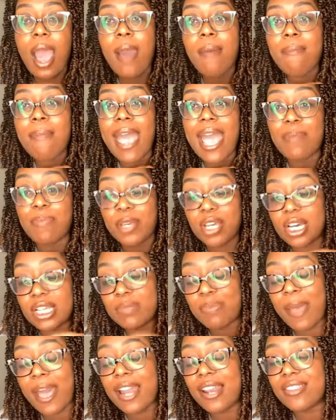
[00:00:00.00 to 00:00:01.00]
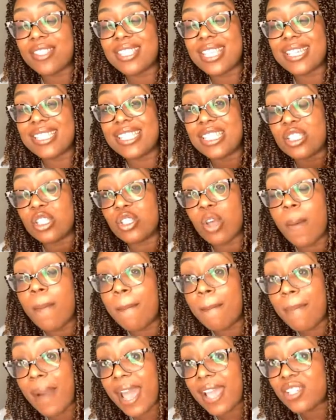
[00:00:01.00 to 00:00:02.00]
I'm mad because Battle of the Sexes is
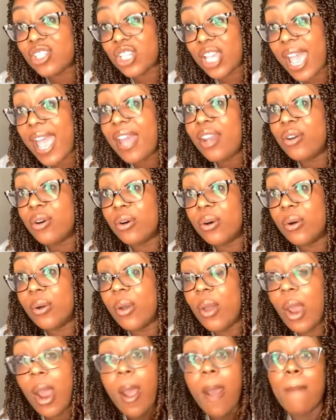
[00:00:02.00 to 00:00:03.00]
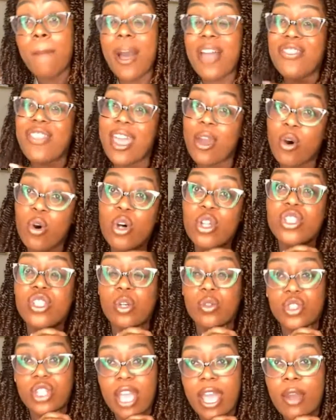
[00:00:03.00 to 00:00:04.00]
on my channel, but they're
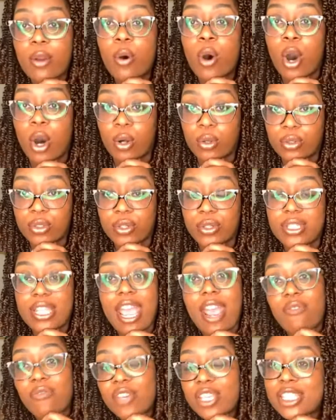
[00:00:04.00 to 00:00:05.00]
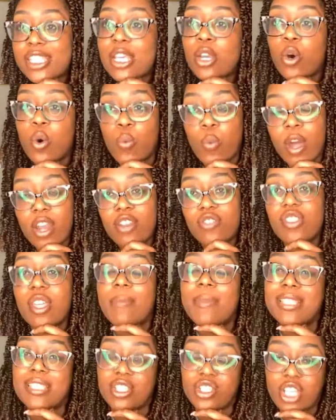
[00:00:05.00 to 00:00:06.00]
also channel holders. Every single one of
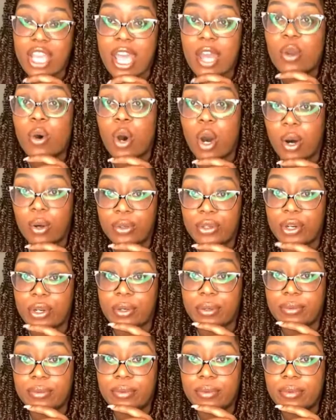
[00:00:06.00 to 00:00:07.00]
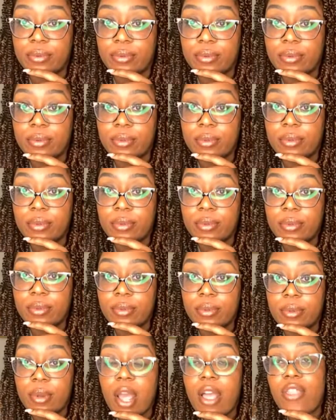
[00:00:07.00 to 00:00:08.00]
them is a channel holder.
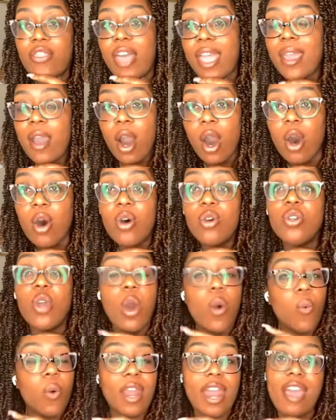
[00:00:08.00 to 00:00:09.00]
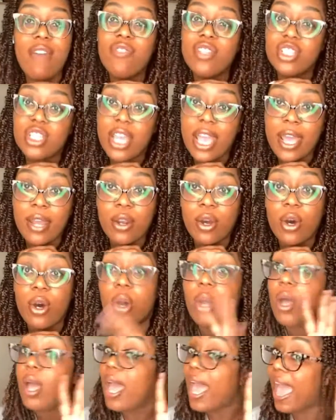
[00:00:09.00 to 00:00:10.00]
They hold whatever
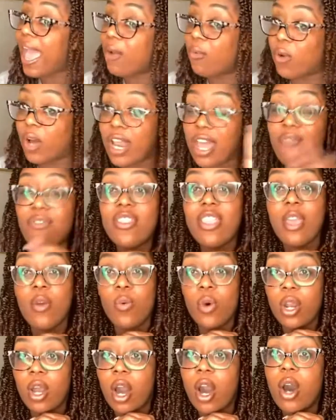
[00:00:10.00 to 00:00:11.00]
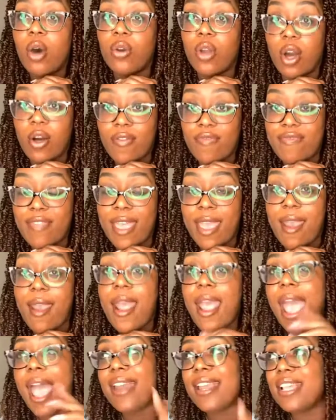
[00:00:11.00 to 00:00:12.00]
channel and whatever they want to hold on there.
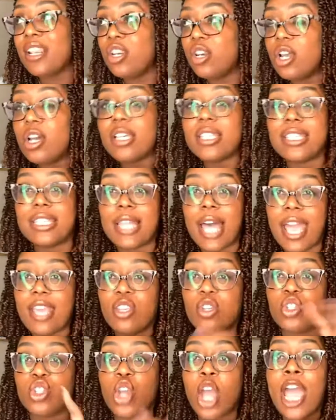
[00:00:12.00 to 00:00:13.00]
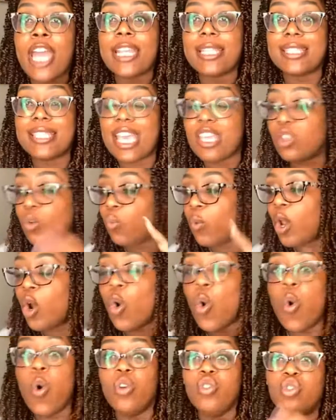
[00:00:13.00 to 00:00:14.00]
And it looks like you're trying to say that we're
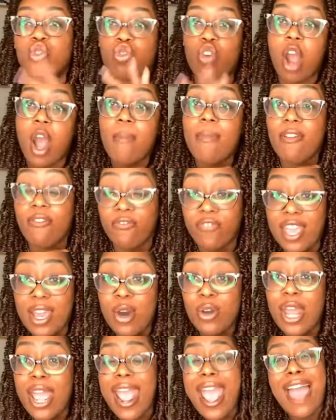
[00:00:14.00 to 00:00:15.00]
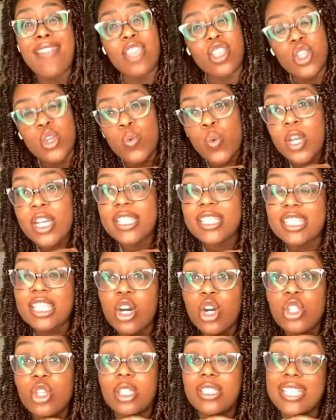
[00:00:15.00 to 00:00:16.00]
all drama filled. And then you want to sit
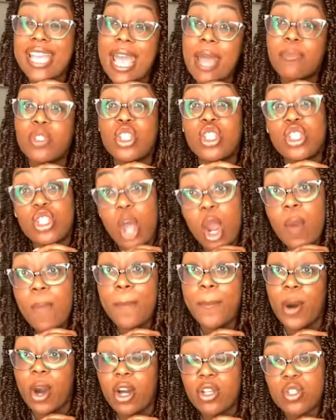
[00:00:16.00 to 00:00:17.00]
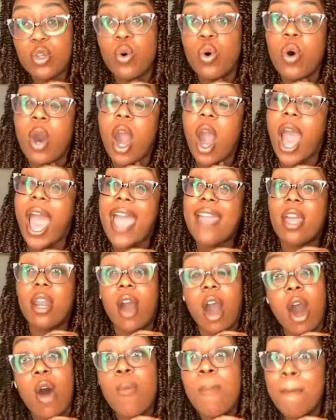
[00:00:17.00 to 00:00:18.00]
on your damn soapbox all high and
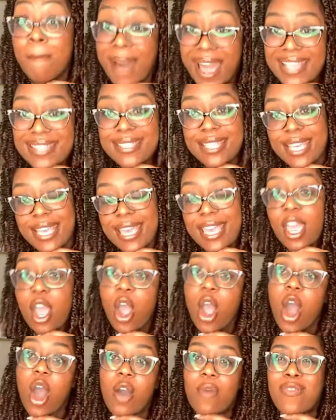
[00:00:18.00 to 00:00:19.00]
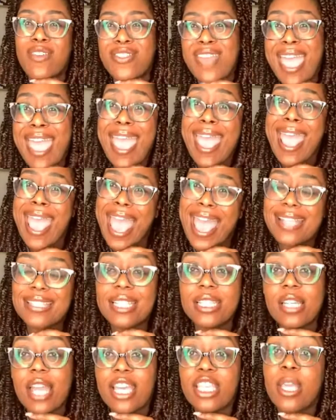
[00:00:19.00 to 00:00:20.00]
almighty over there,
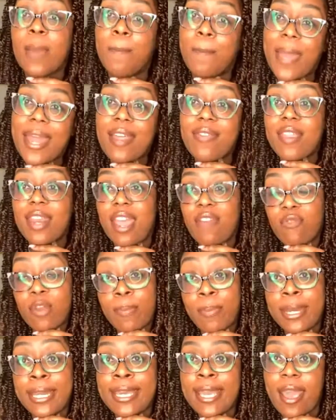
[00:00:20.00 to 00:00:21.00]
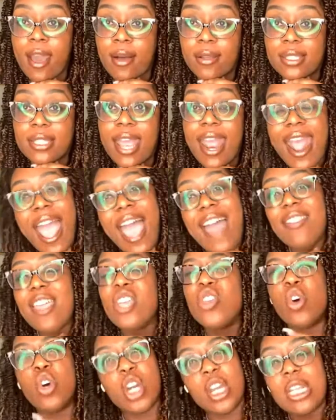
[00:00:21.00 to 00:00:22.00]
acting like you're better than everybody else. And
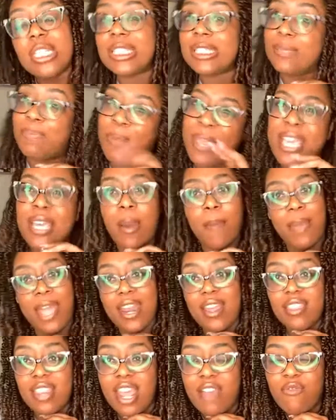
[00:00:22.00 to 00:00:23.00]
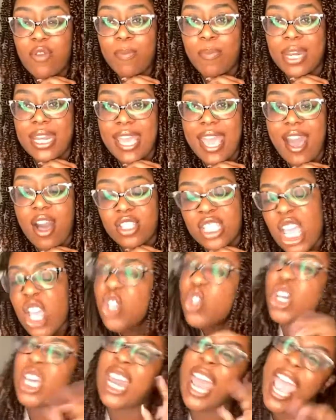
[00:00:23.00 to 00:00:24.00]
that you're going to speak better than everybody else.
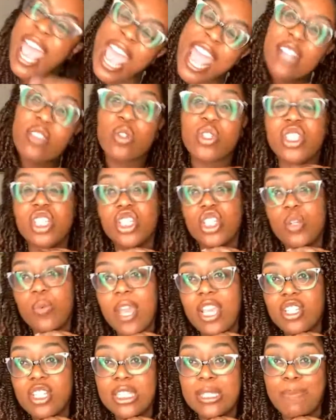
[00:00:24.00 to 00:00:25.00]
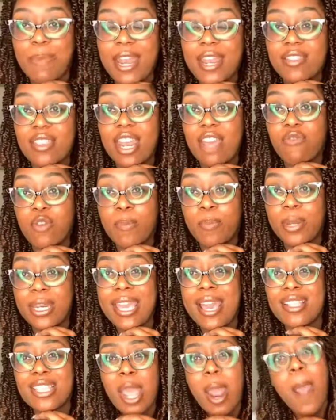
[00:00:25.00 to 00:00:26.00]
You're going to handle situations better than
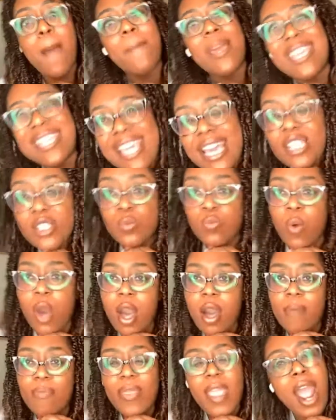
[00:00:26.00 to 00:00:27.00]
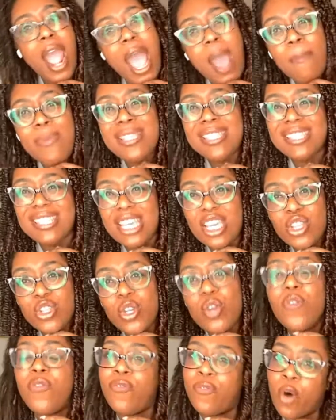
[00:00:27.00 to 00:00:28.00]
everybody else. But guess what? I've been seeing
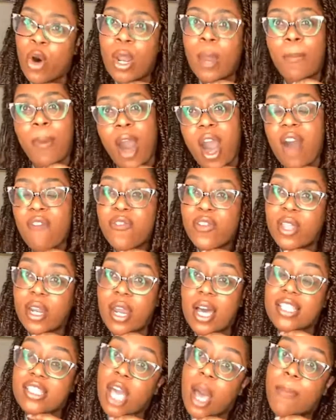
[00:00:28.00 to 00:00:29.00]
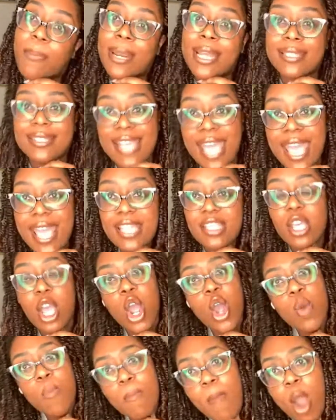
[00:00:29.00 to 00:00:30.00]
you fall apart for the last couple of days,
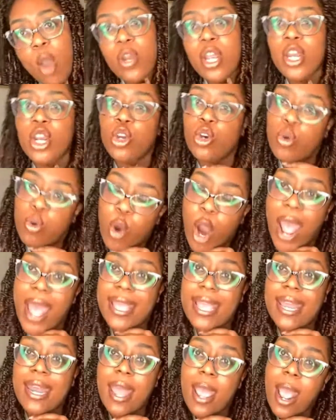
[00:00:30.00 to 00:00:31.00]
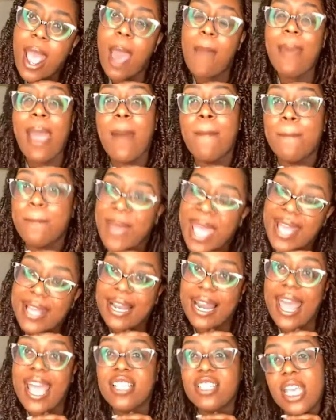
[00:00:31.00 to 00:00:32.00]
moaning and crying about
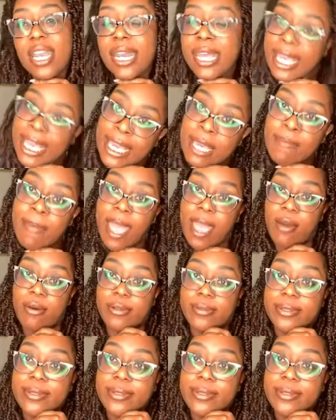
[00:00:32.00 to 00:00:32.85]
backlash and emails.